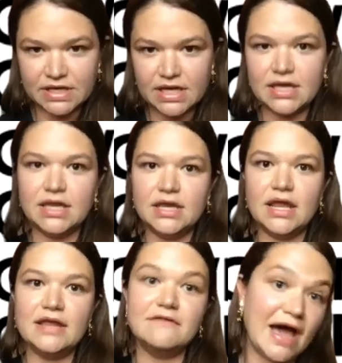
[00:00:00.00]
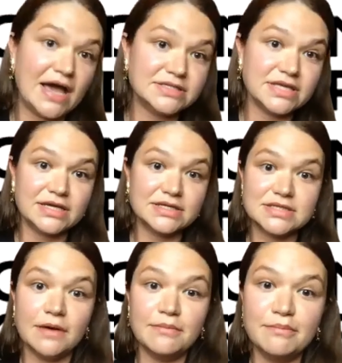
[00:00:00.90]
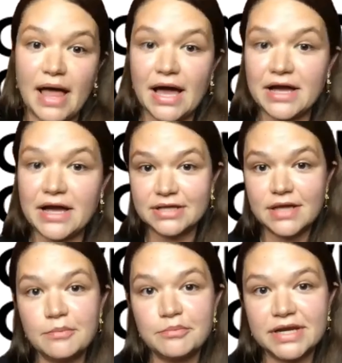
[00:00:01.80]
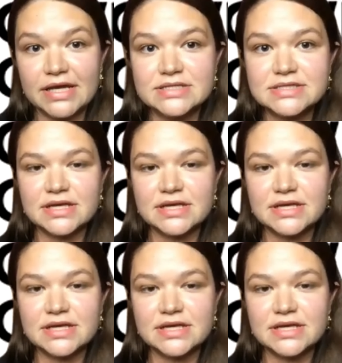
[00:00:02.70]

in advising some blockchain companies